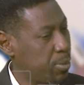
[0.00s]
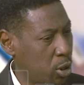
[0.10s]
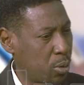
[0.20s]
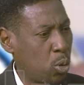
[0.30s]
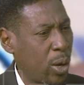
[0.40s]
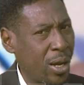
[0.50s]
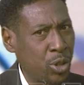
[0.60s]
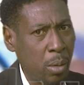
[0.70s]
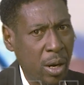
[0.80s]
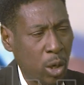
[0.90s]
but okay, we can
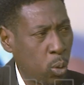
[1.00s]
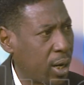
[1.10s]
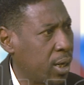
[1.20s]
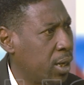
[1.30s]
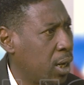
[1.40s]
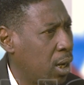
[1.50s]
talk about it quickly.